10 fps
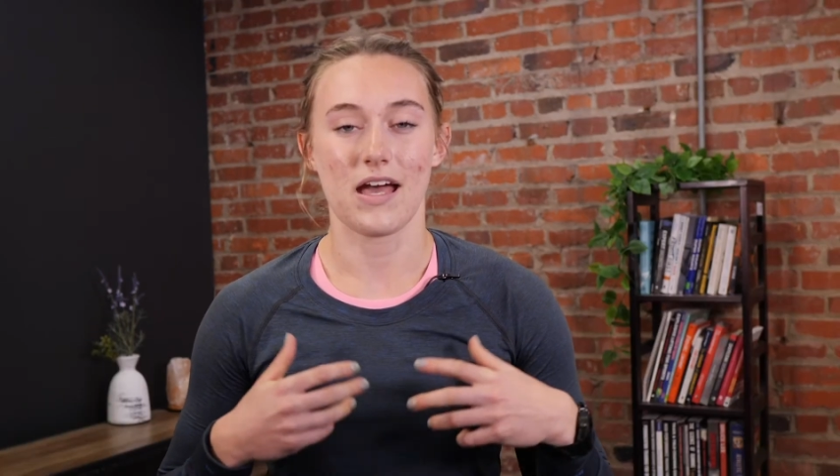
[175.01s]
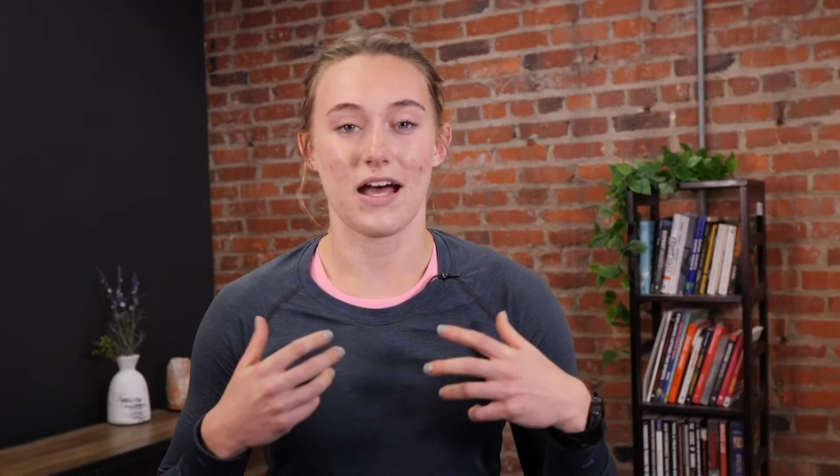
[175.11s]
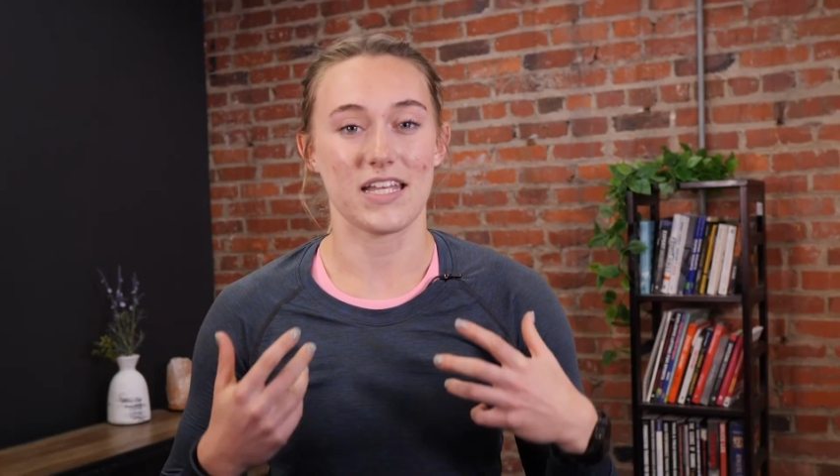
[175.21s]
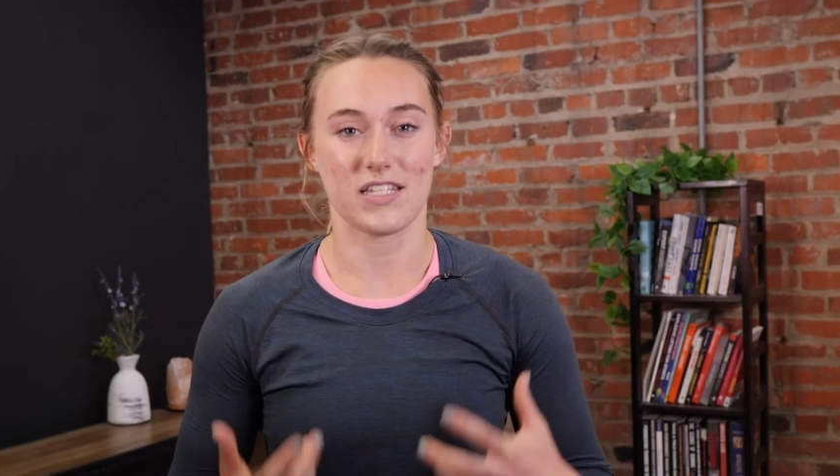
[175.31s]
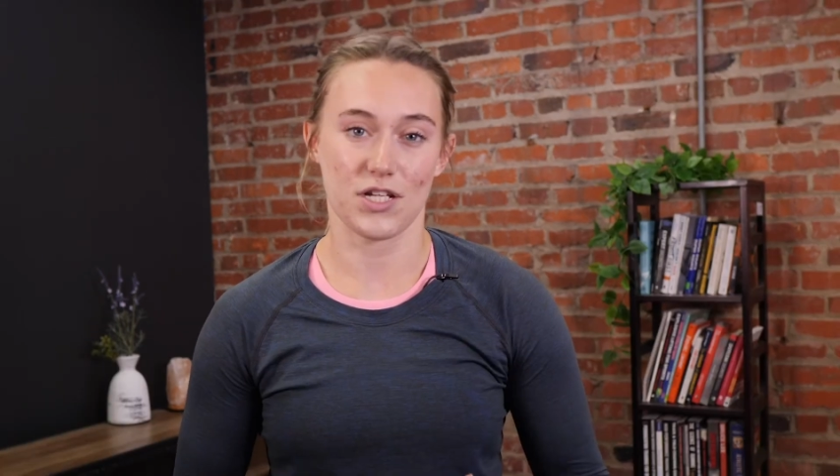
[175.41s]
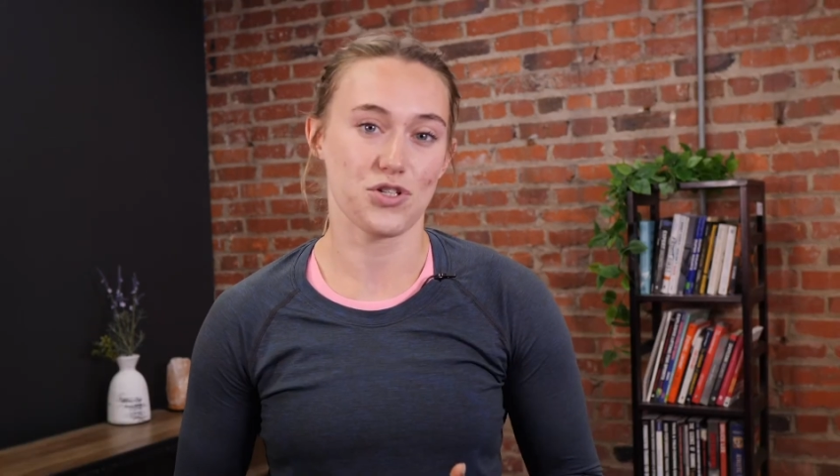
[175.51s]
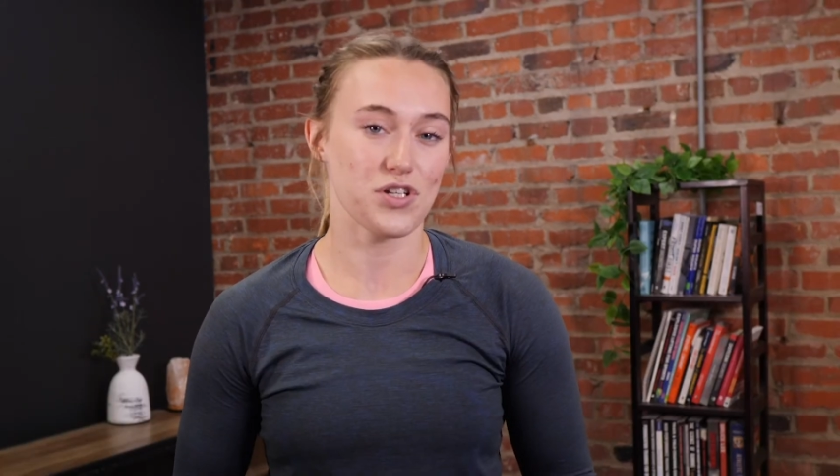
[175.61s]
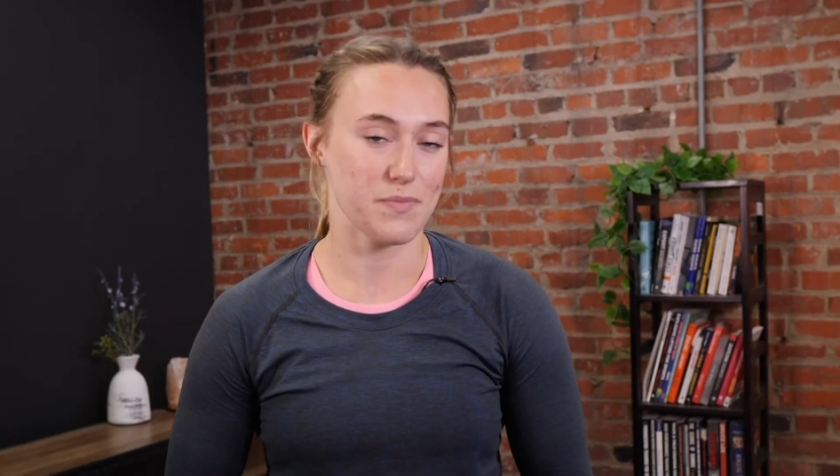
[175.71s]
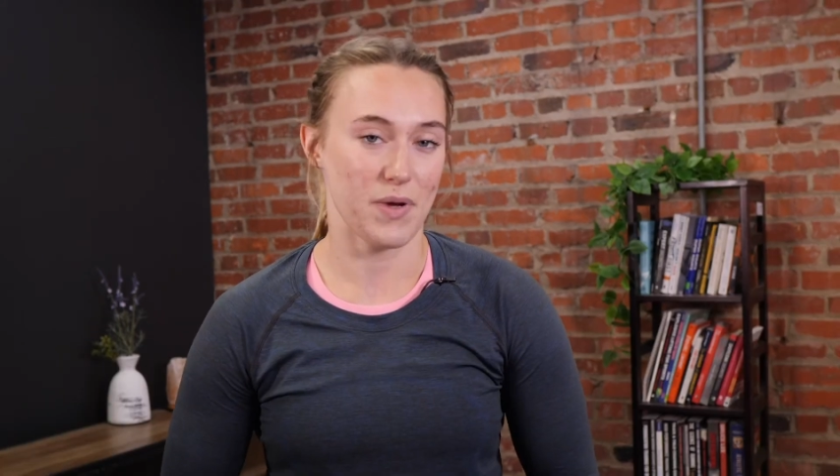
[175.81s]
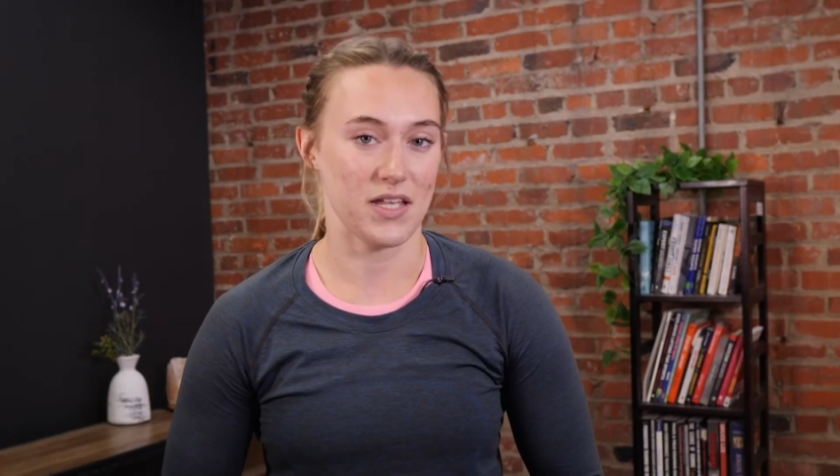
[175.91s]
A
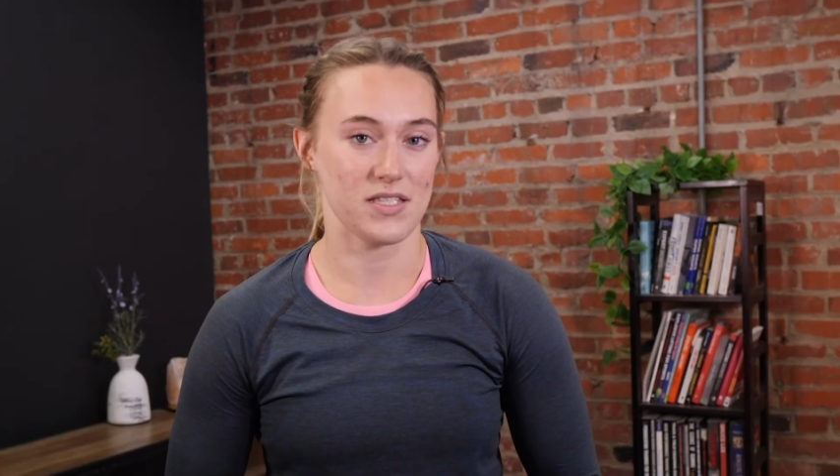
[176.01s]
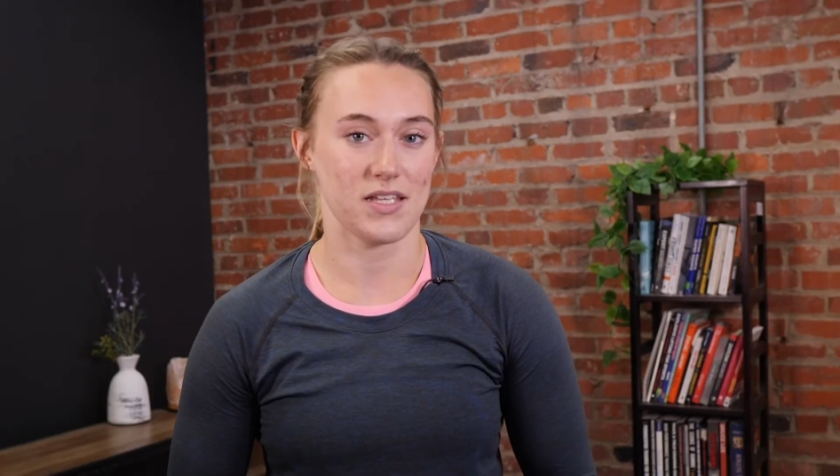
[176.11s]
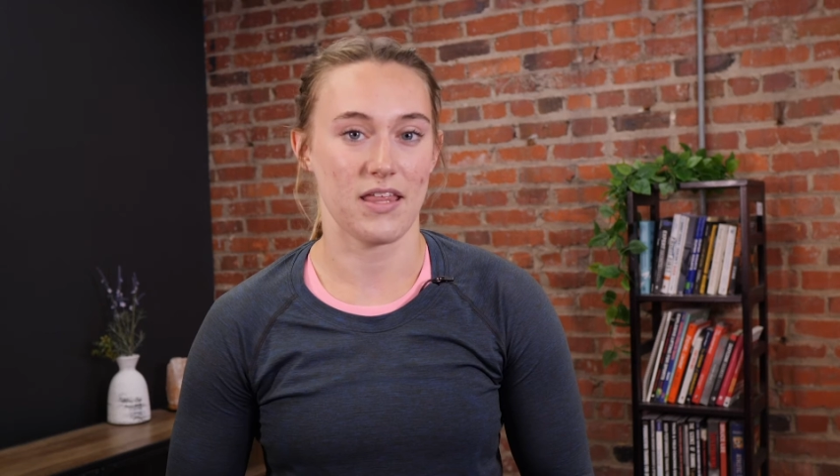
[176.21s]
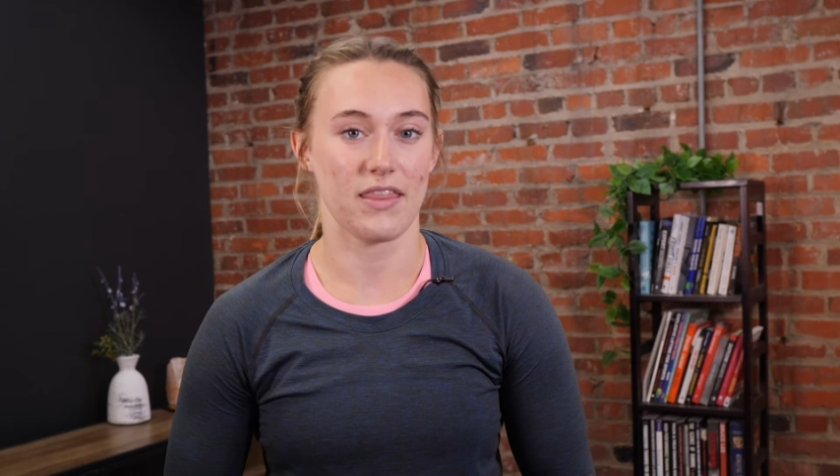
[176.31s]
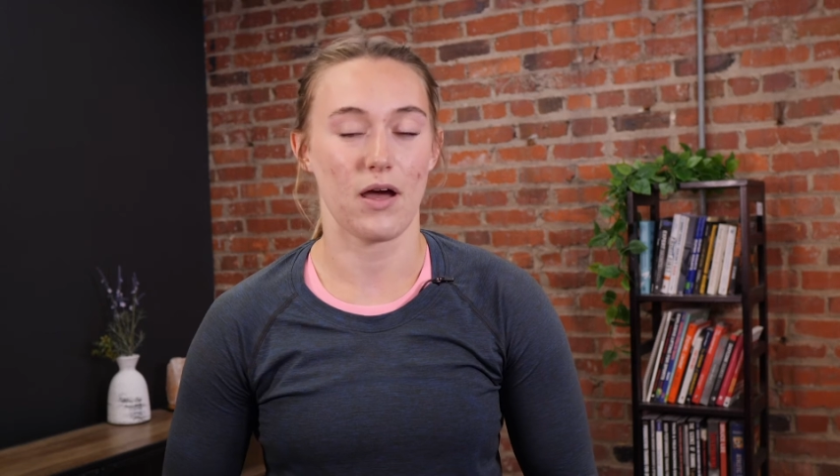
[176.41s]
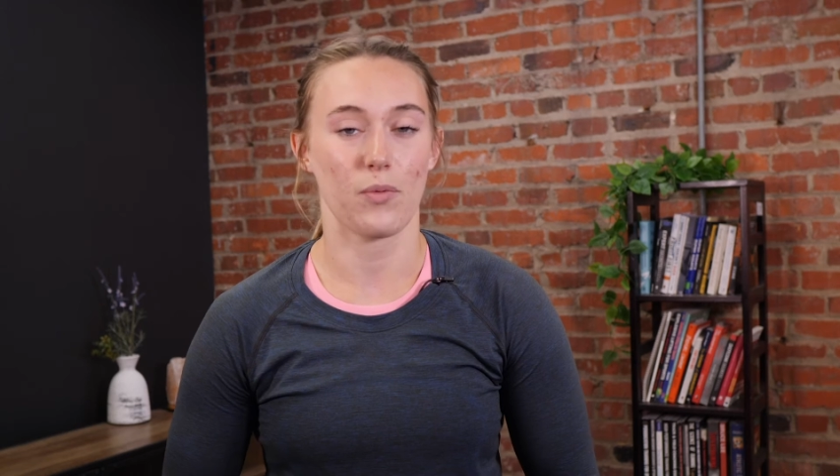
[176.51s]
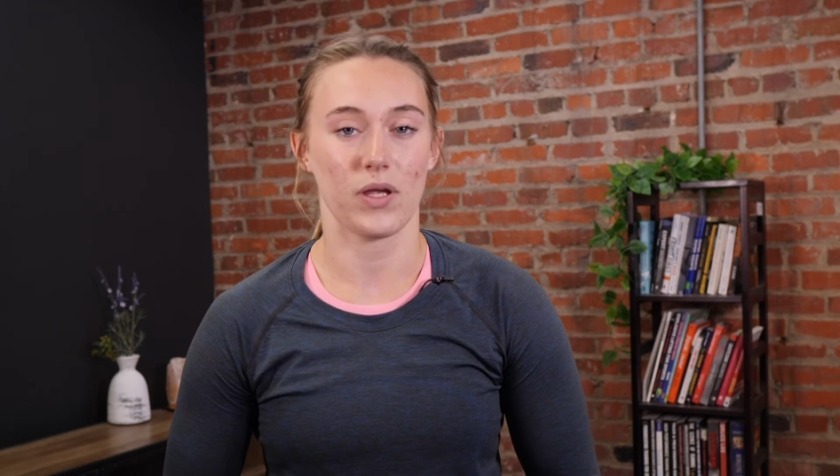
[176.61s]
dangerous mindset that we